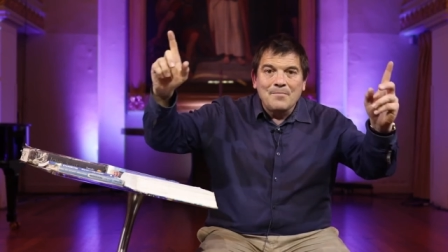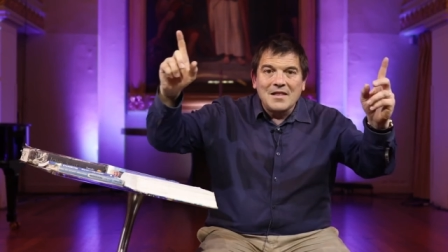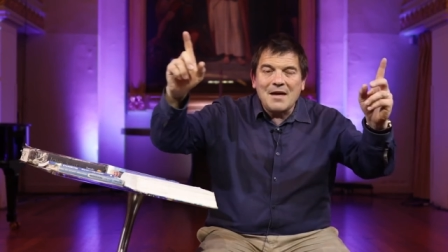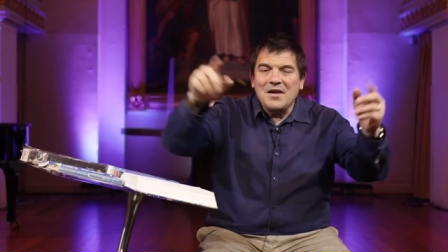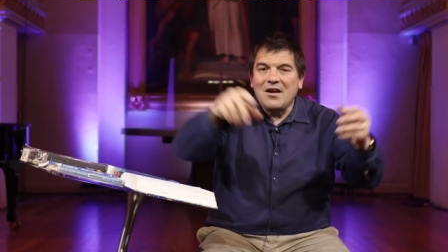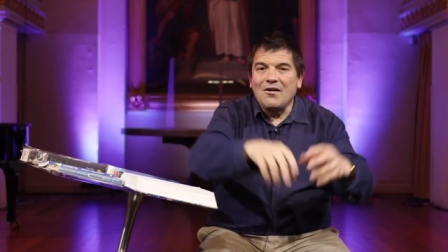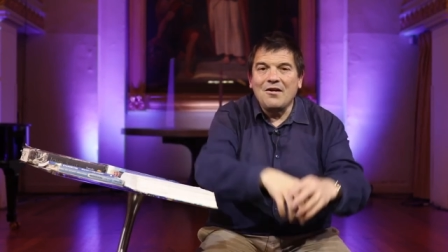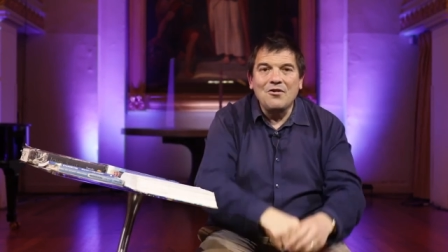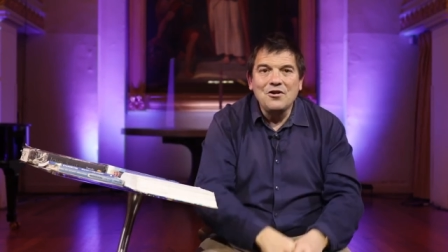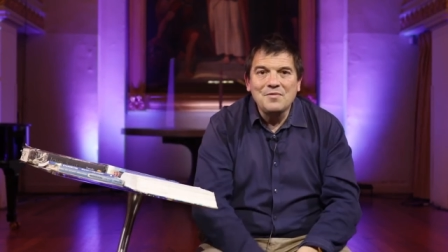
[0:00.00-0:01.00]
Let me
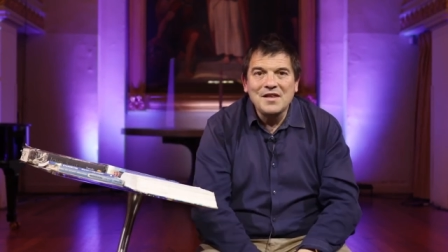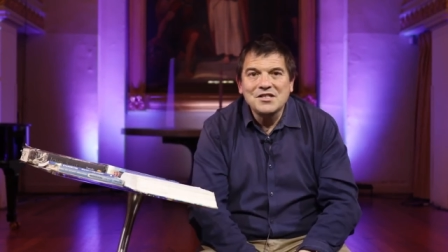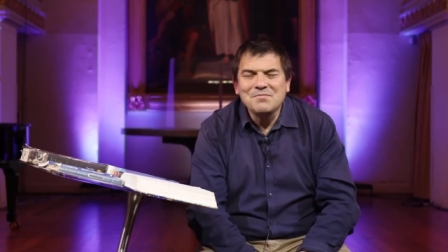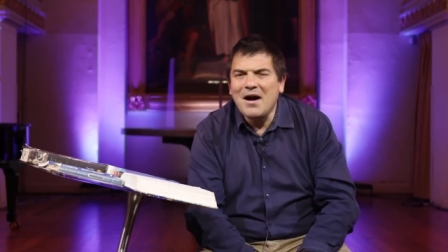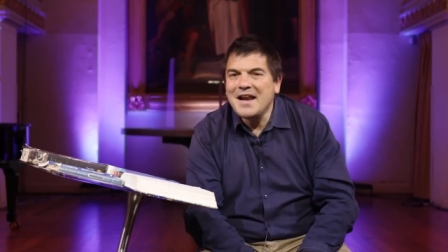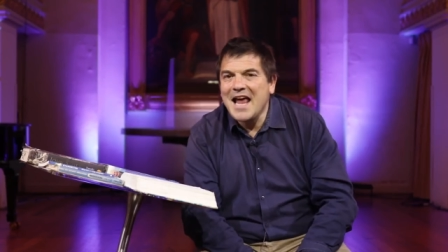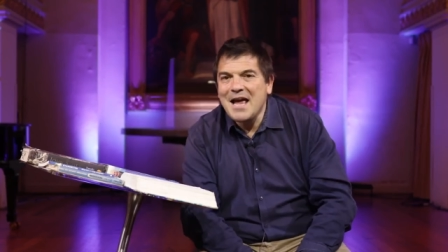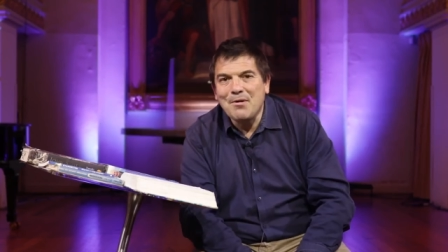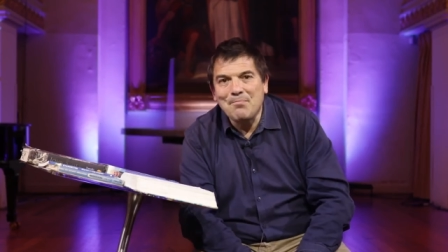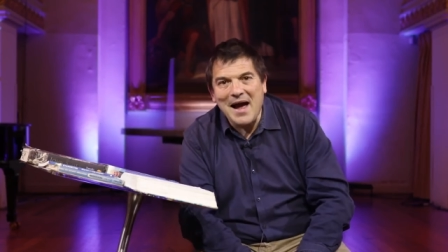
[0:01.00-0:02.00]
conclude with this. My
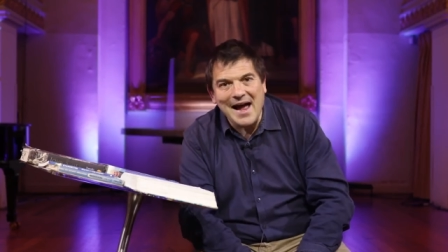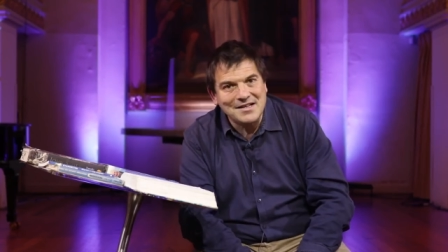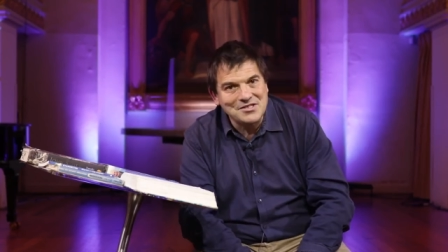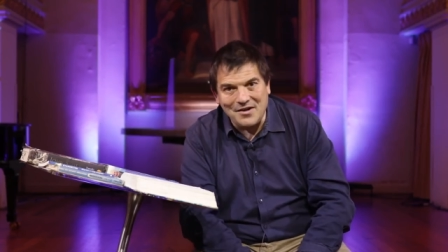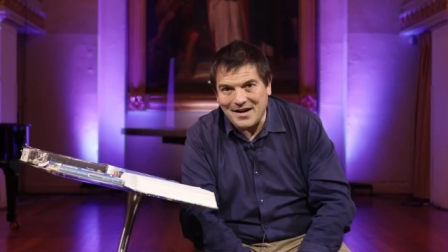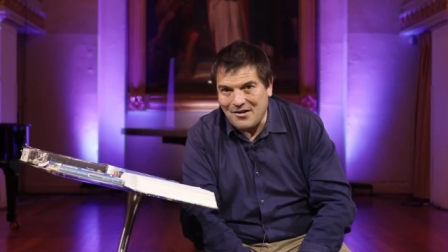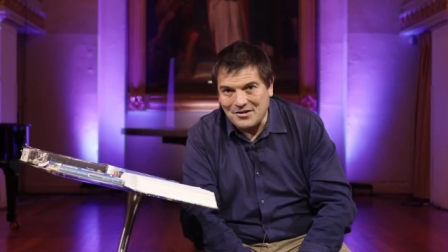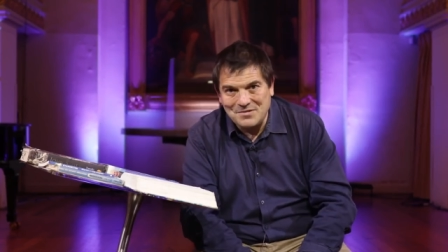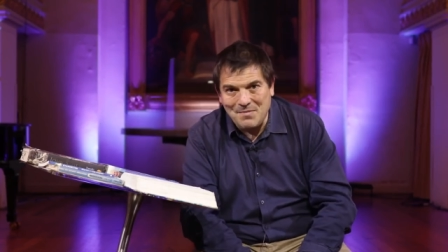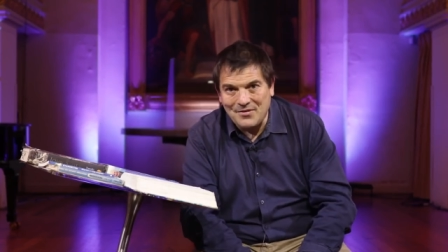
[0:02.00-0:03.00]
neighbour Pat died
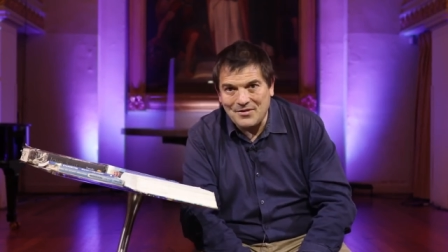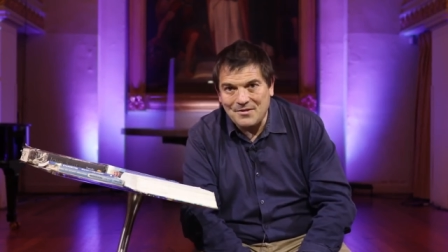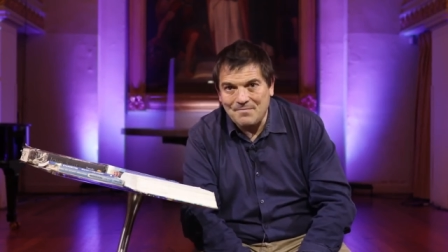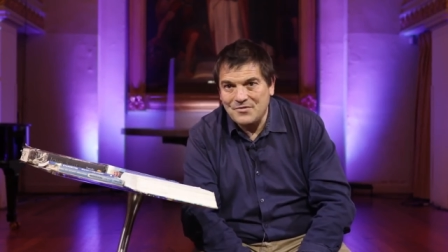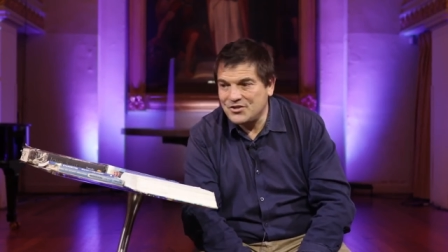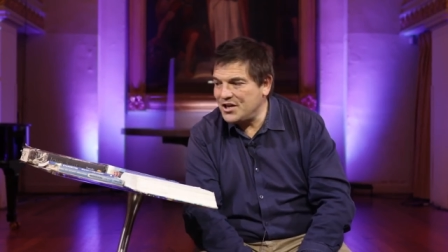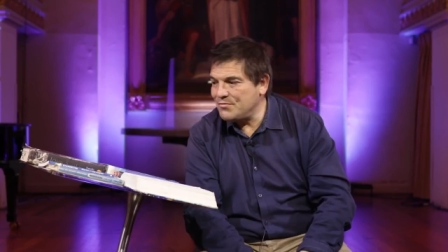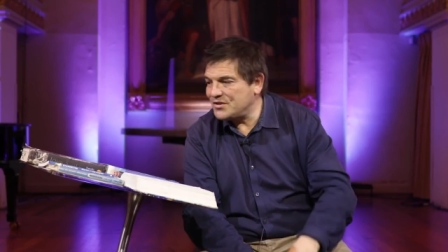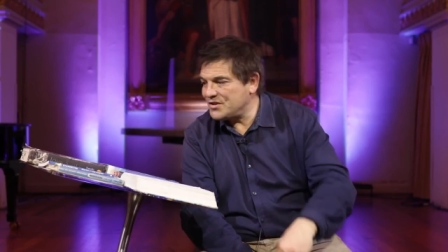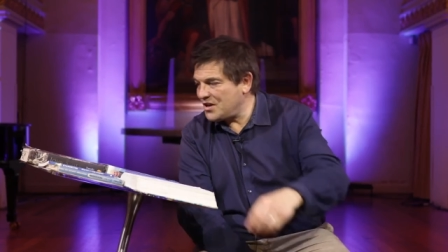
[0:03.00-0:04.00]
last month. She
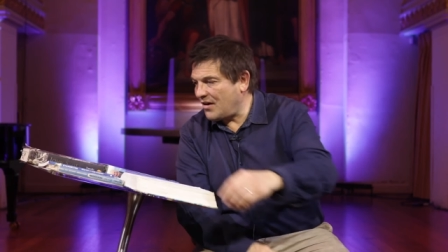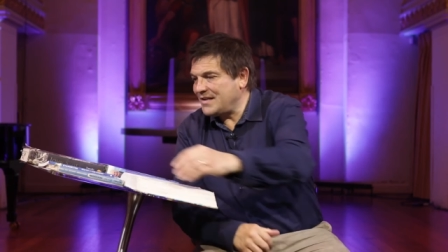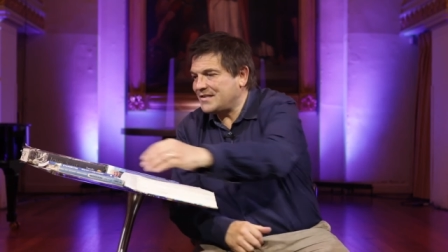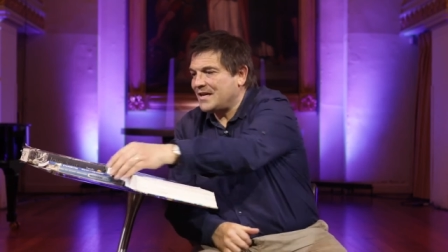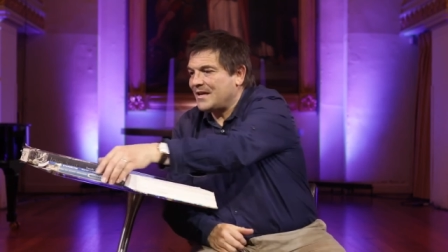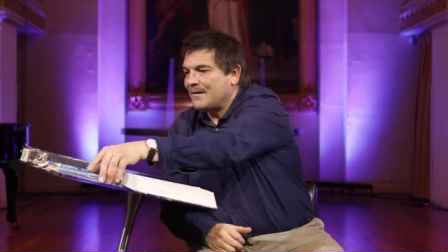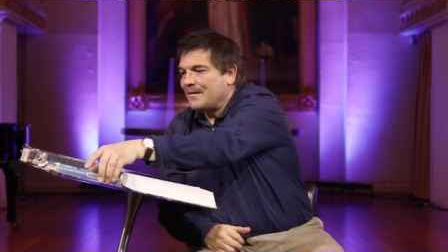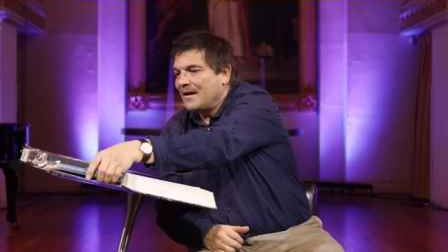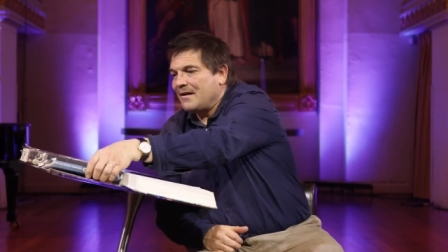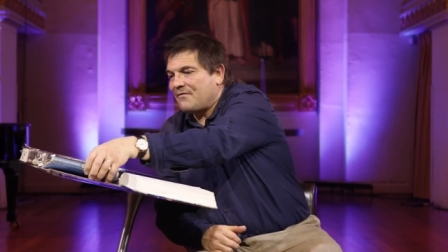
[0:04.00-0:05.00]
was ninety.
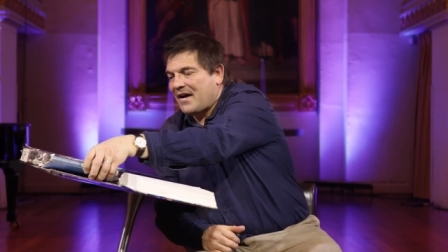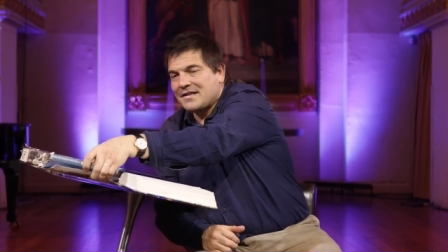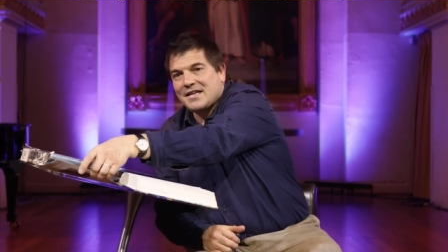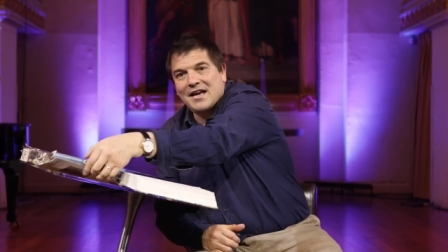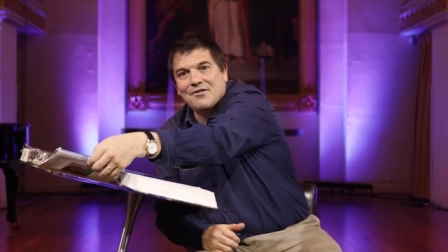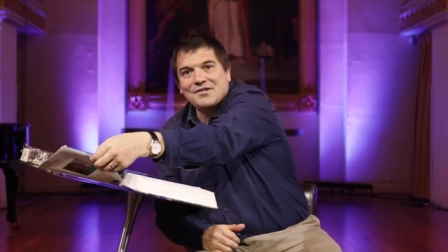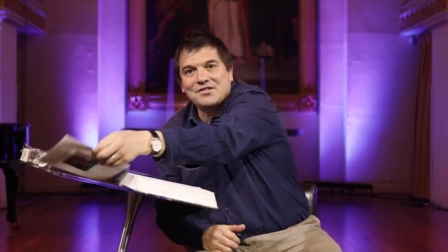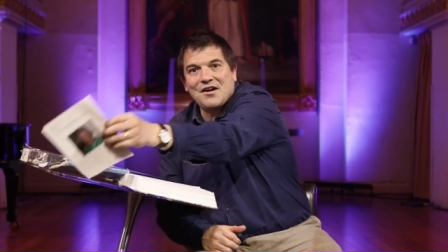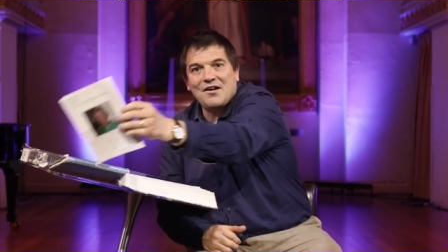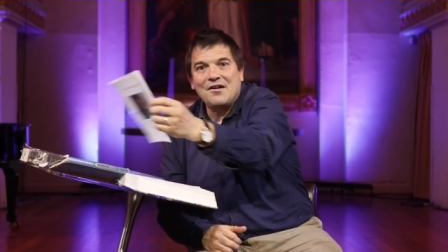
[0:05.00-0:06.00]
In fact, here is
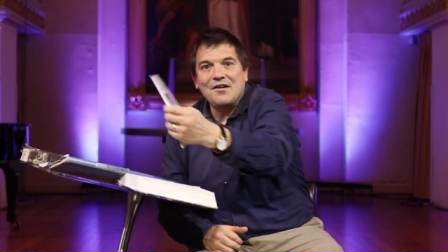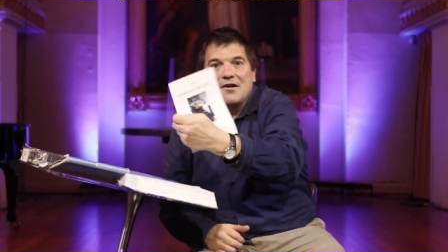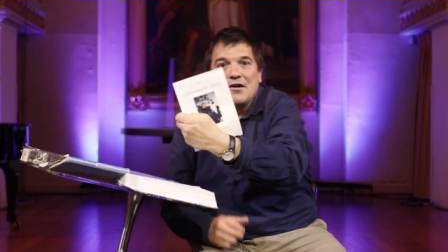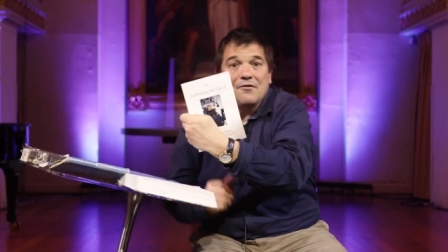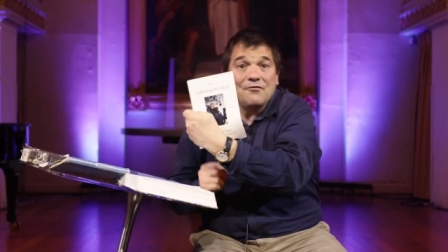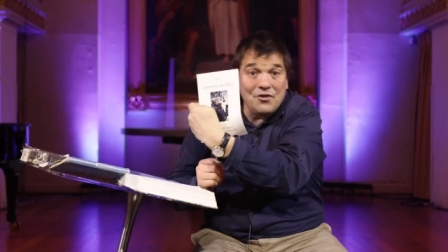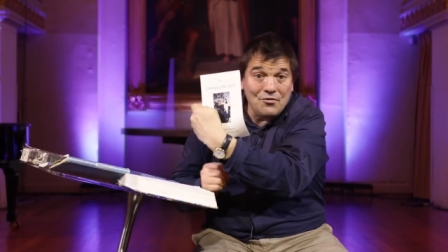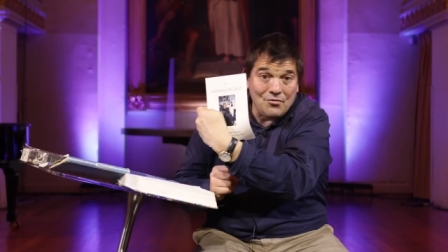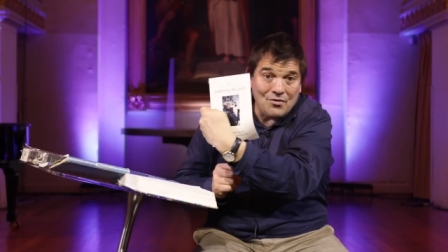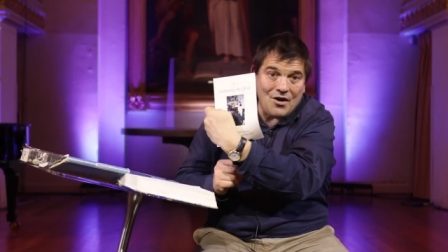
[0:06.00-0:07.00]
her
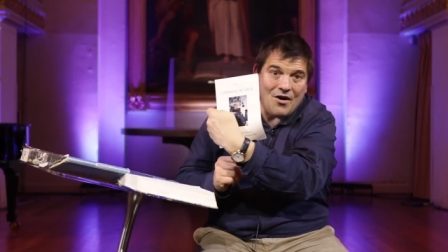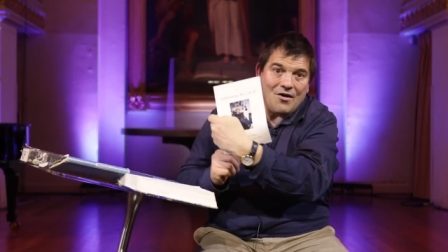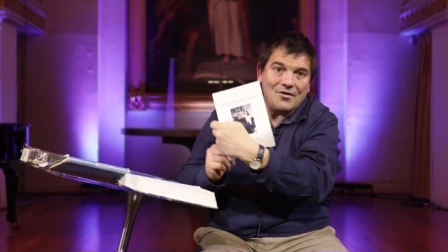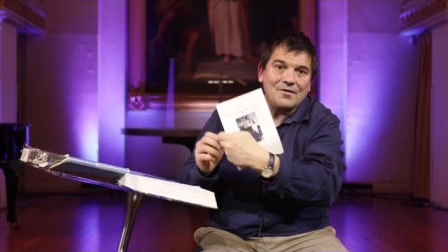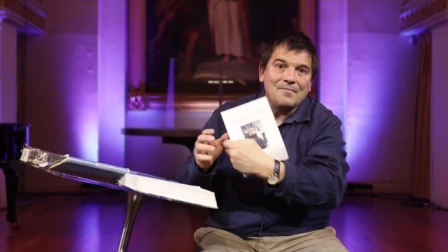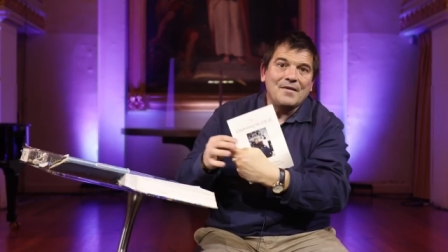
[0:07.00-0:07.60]
funeral card.